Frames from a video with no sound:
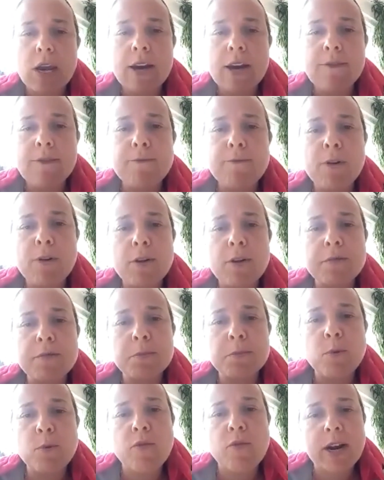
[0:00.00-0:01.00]
it
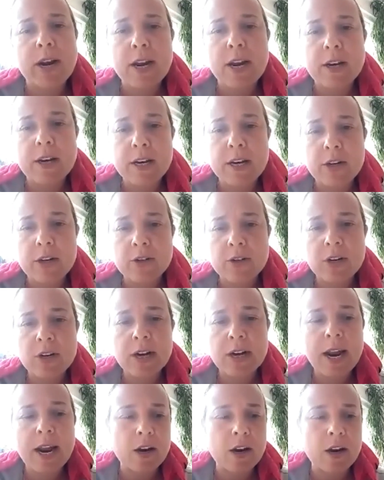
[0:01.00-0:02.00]
involves more
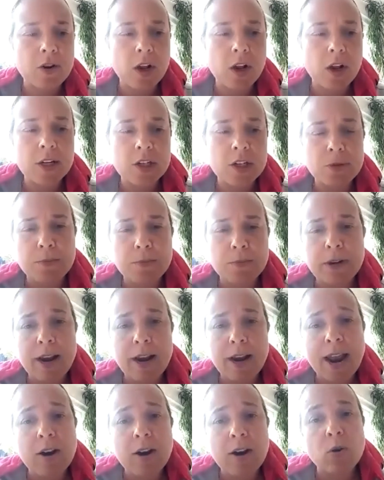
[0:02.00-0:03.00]
recognition and
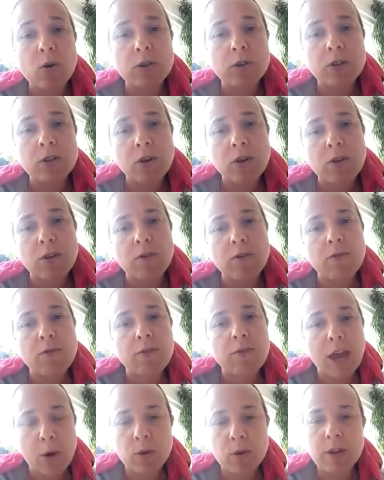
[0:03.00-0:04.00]
acknowledgement, and also
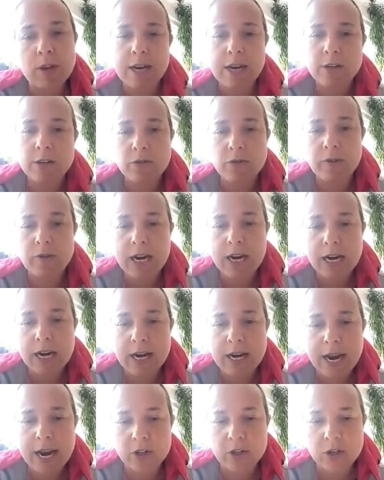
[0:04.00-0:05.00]
that will lead to
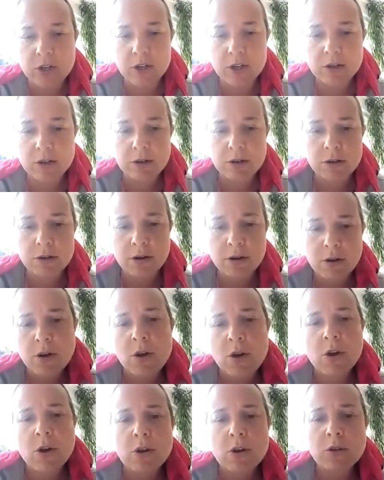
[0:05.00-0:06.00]
reconnection.
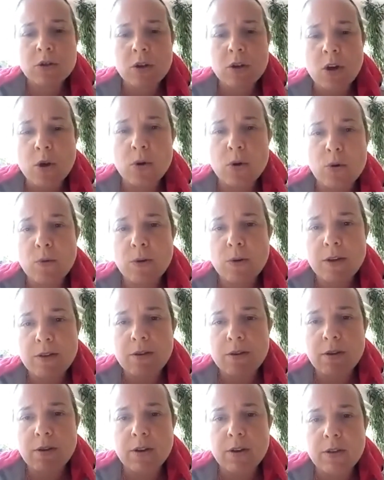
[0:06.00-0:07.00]
So
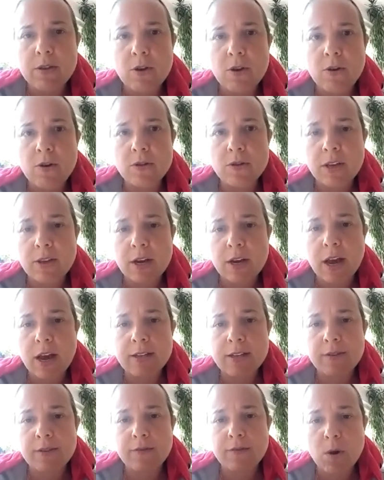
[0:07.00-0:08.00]
those are the kinds of
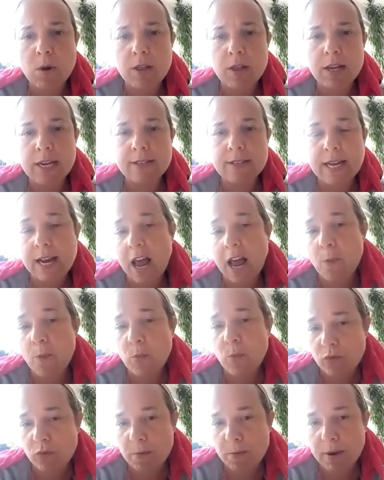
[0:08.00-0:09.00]
qualities that come with
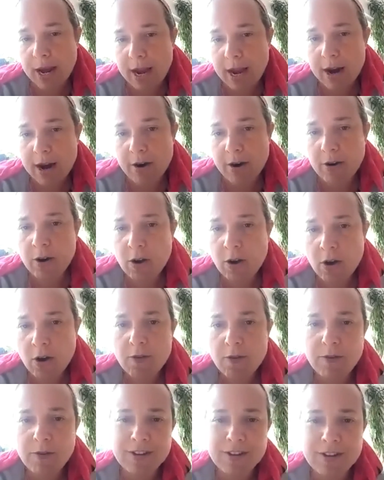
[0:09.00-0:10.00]
repair
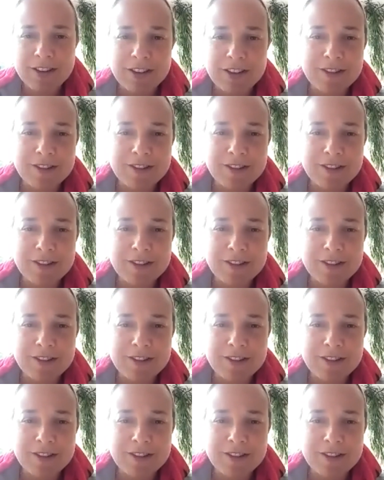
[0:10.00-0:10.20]
versus